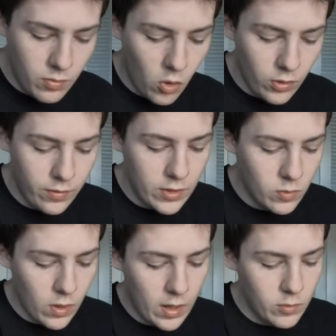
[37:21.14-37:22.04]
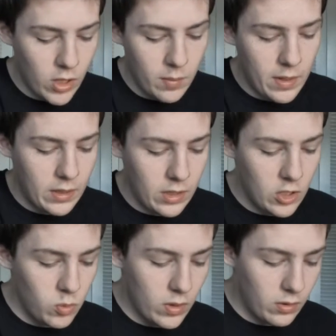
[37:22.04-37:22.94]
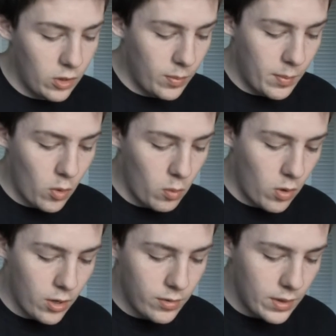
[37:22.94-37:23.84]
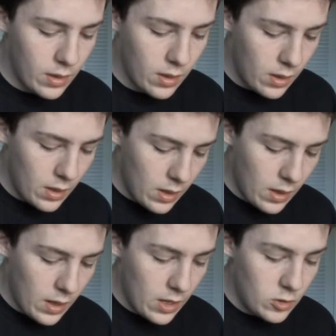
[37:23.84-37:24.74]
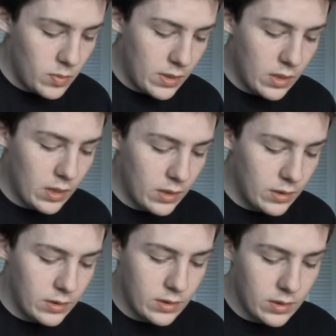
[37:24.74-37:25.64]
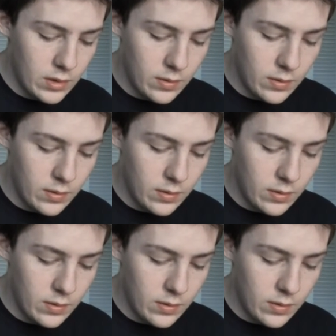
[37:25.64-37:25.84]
The only reason why I'm trying to make this one a little bit more watery is because